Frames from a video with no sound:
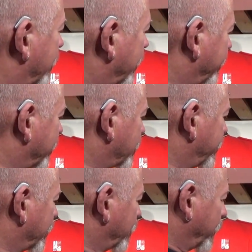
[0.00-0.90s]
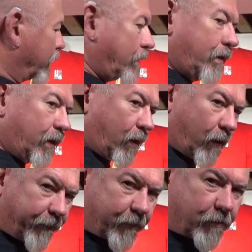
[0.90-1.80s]
difference between the
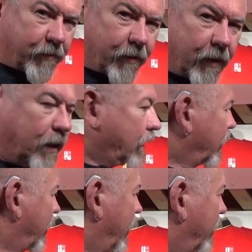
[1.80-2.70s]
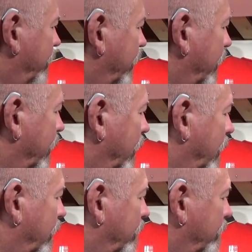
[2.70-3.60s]
officers and
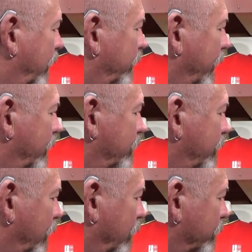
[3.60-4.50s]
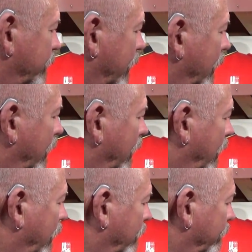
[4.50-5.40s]
the NCOs.
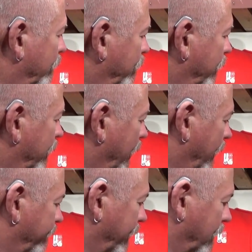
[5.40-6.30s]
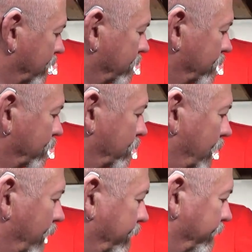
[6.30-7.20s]
We
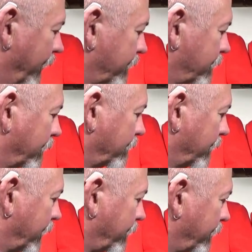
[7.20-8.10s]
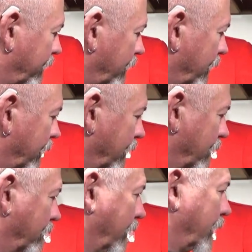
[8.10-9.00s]
have the vest underneath,
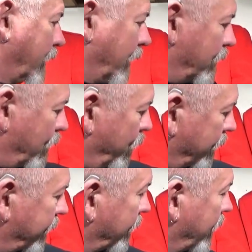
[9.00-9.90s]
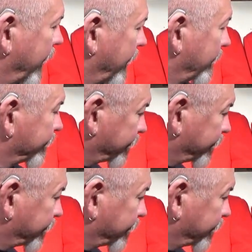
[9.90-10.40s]
right? Again, quilted lining.